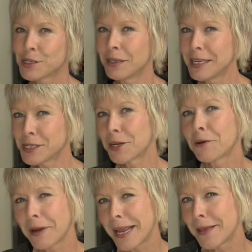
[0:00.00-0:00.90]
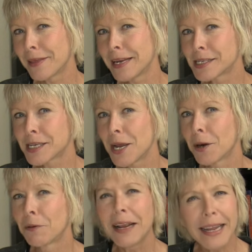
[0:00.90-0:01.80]
So let's agree that it's
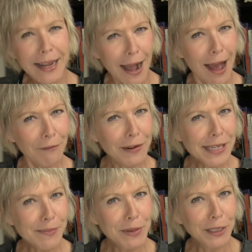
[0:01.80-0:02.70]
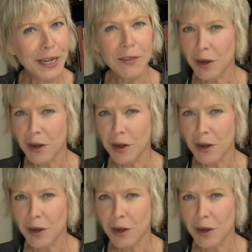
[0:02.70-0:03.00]
really confidence building